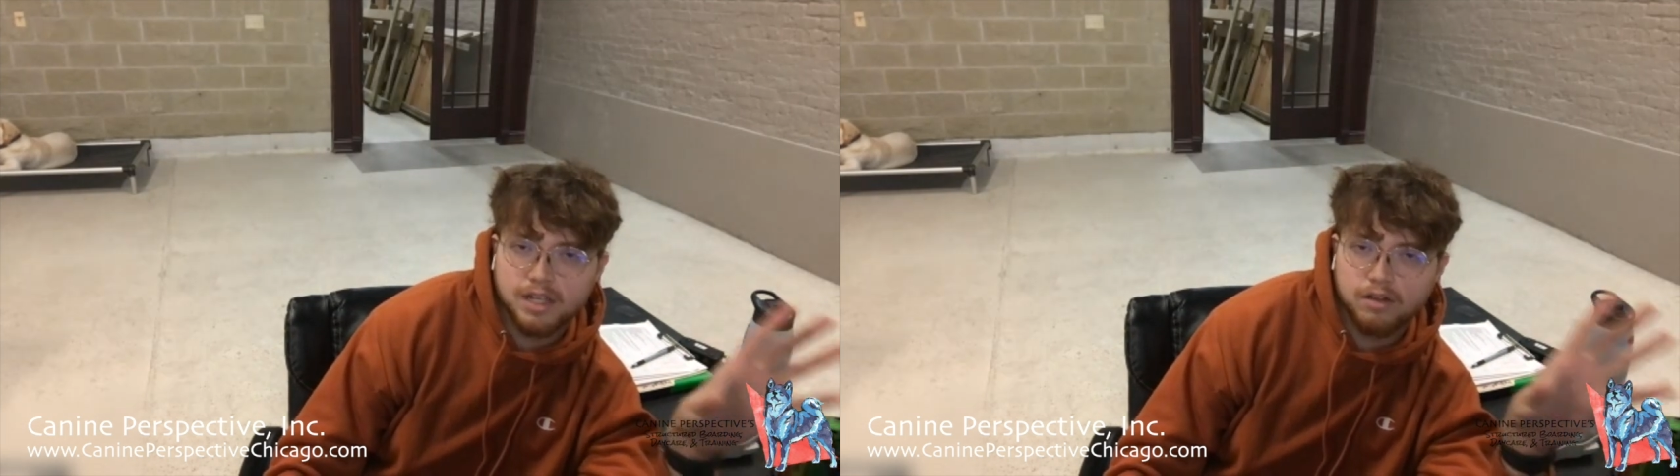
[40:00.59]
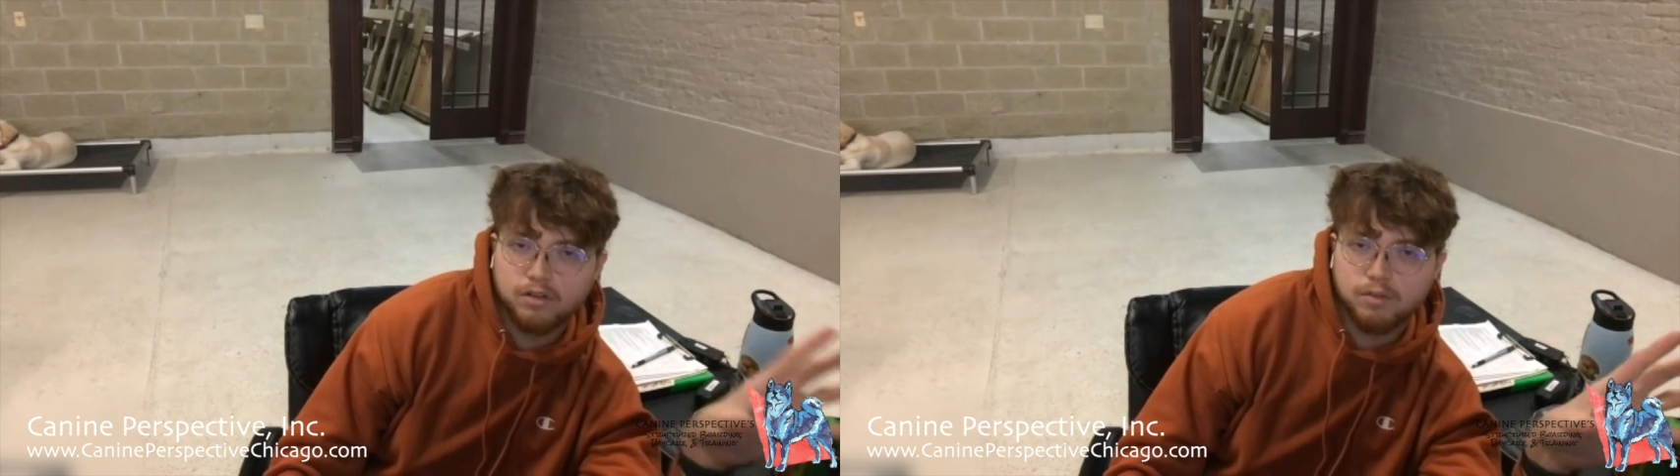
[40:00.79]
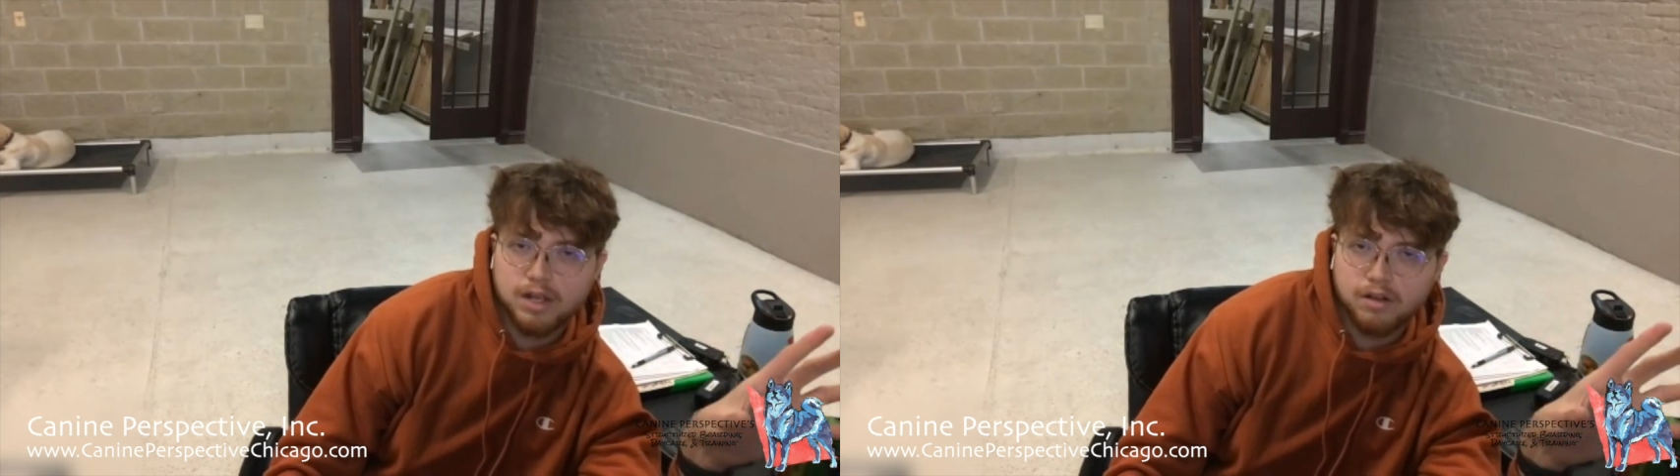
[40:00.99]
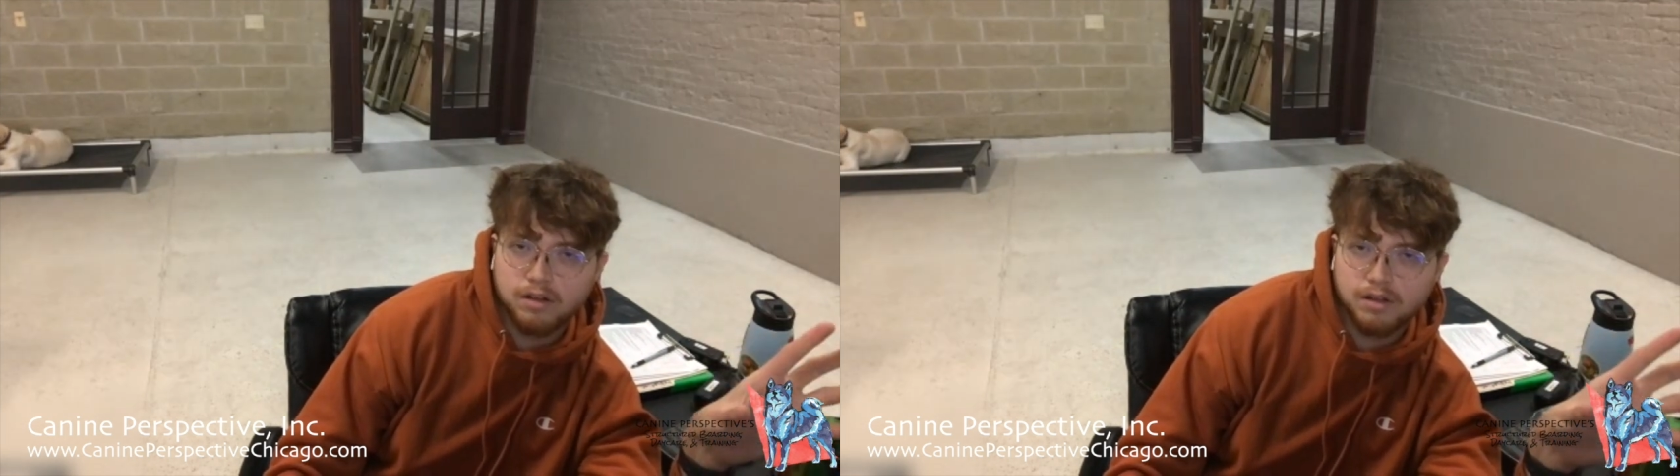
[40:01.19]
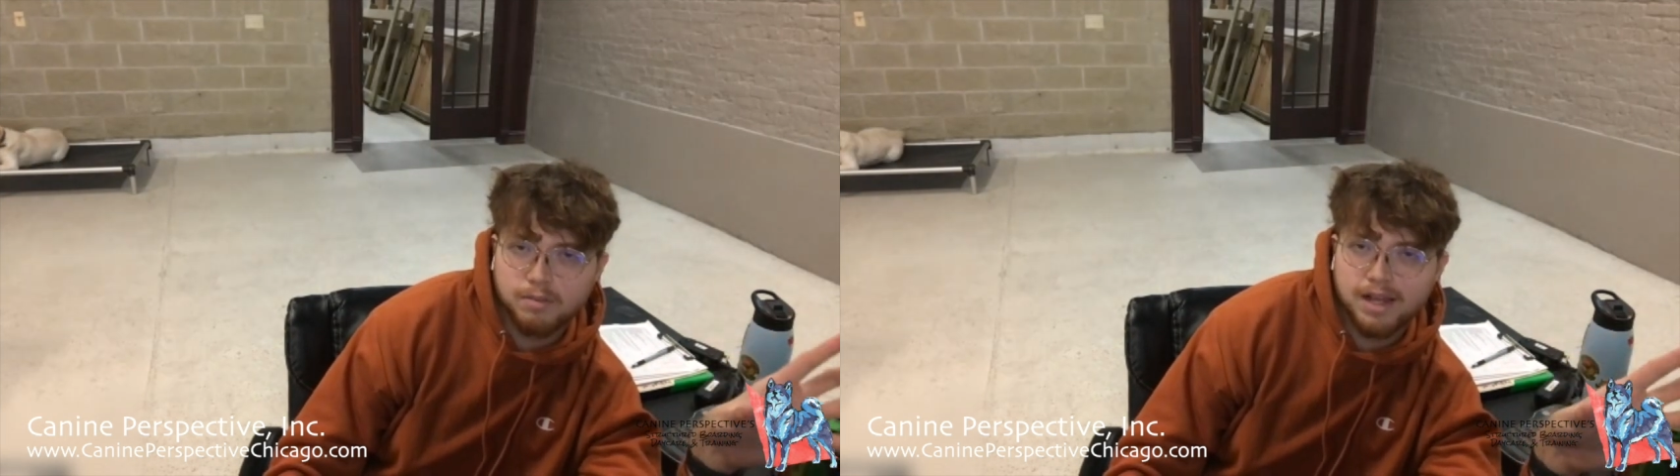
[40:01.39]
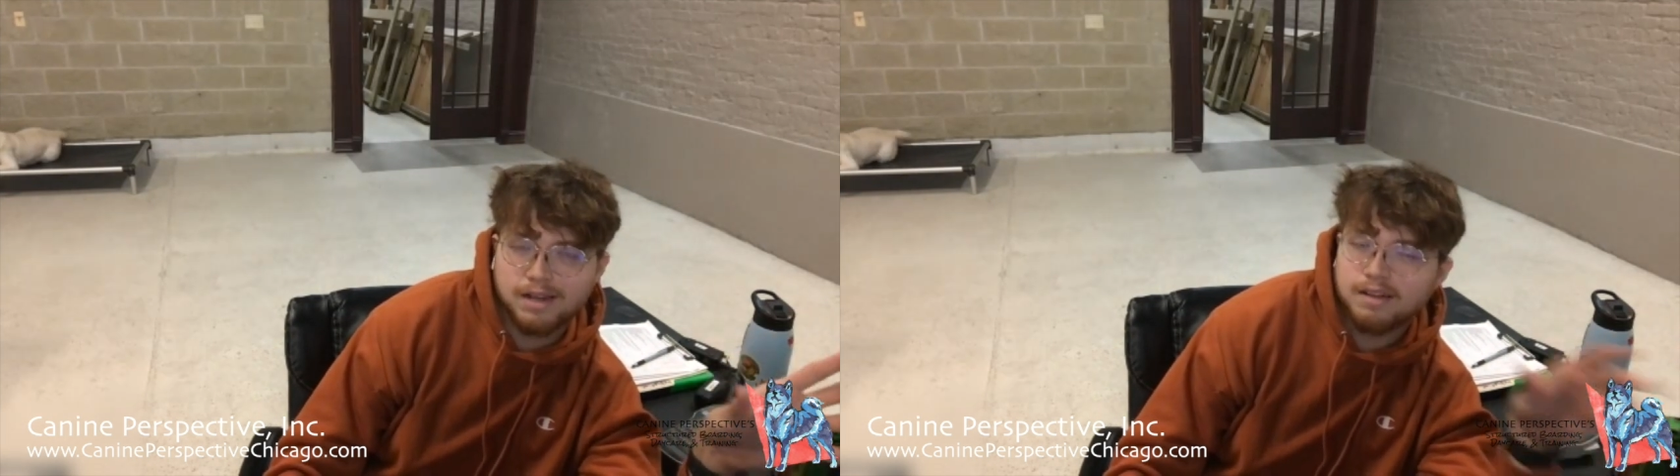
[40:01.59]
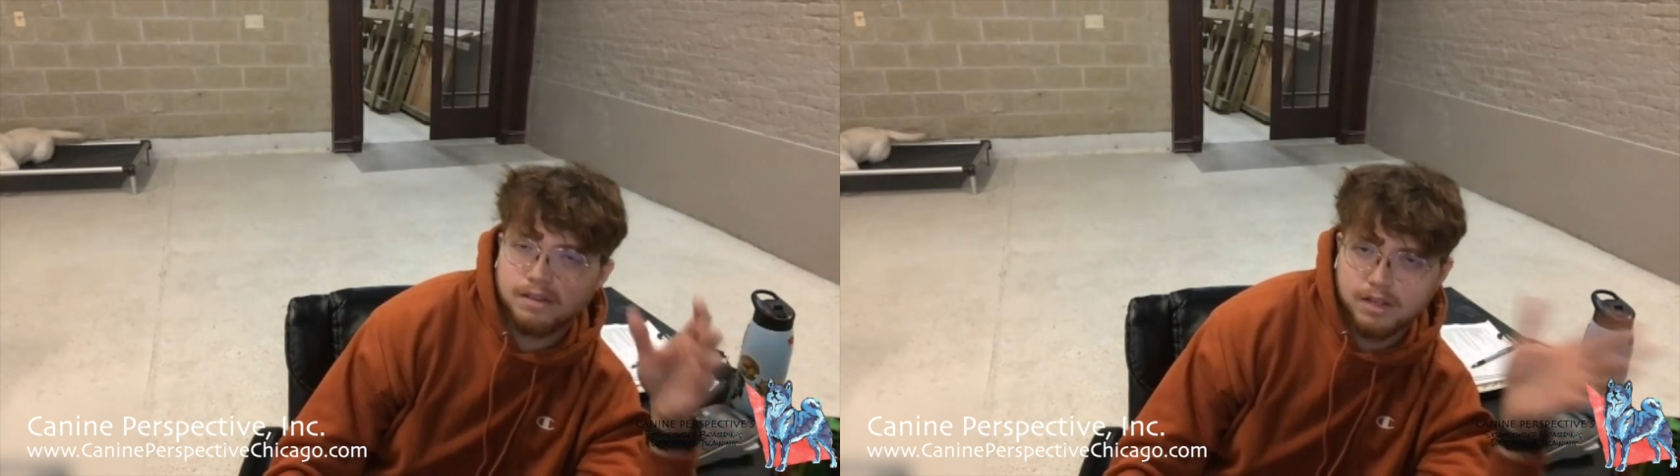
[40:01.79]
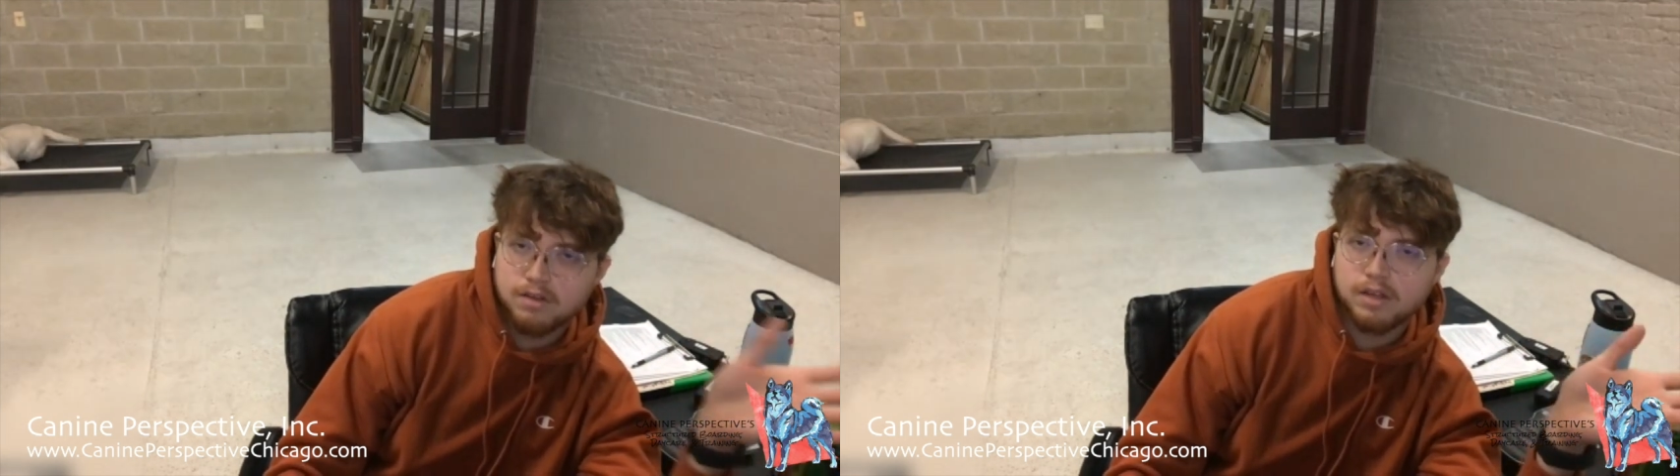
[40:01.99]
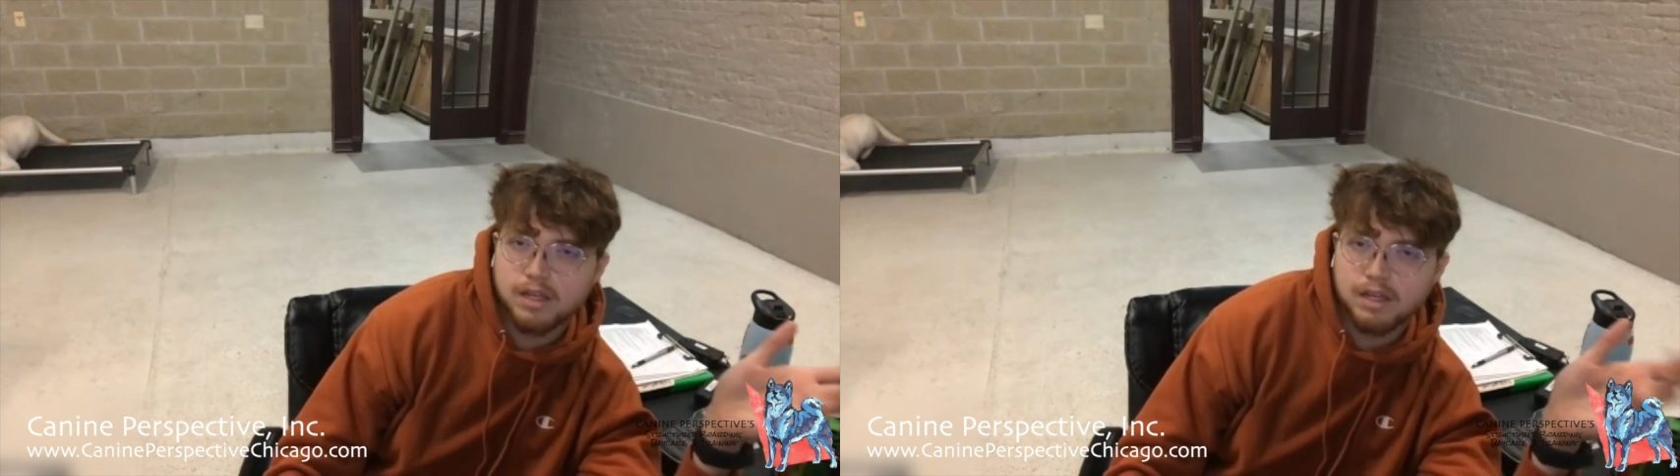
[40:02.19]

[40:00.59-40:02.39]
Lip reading: heal and recall command, then you